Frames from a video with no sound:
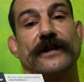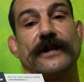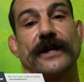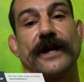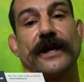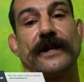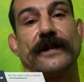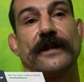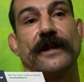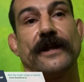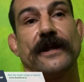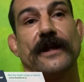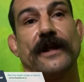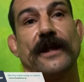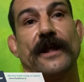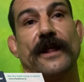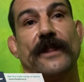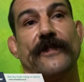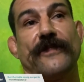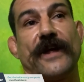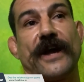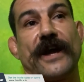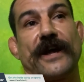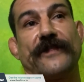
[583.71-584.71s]
And
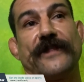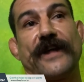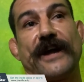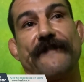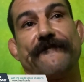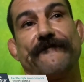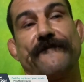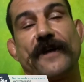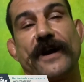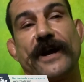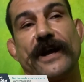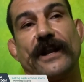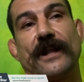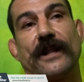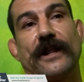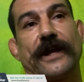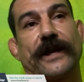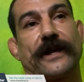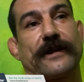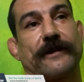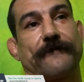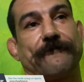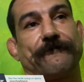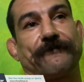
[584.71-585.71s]
that fight,
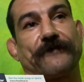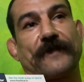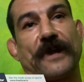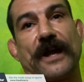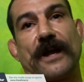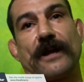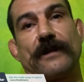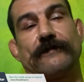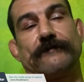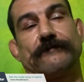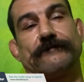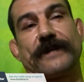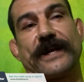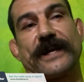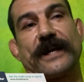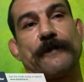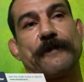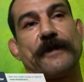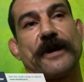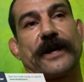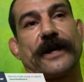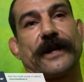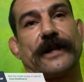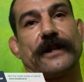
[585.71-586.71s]
like
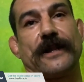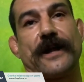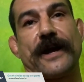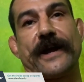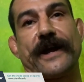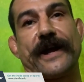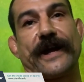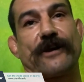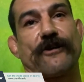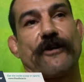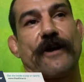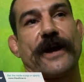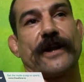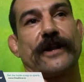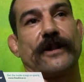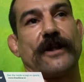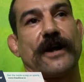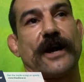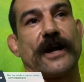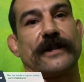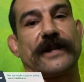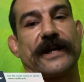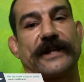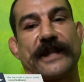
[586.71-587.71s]
I'm not going to lie, I cried a
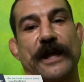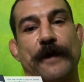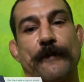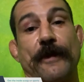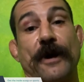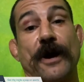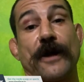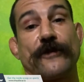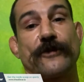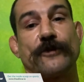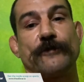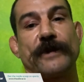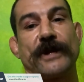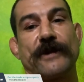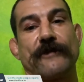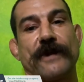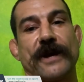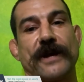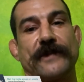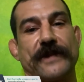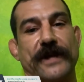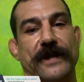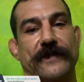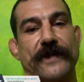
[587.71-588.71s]
lot. Like, that bothered me,
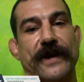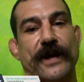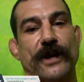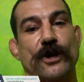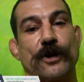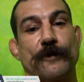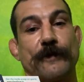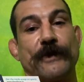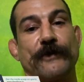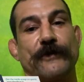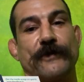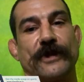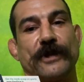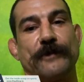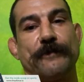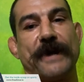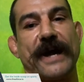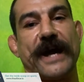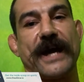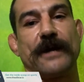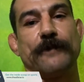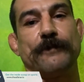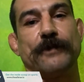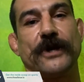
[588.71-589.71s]
right? That hurt me really
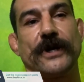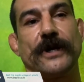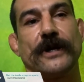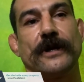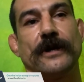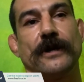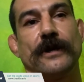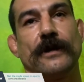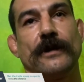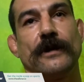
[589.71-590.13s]
bad. But,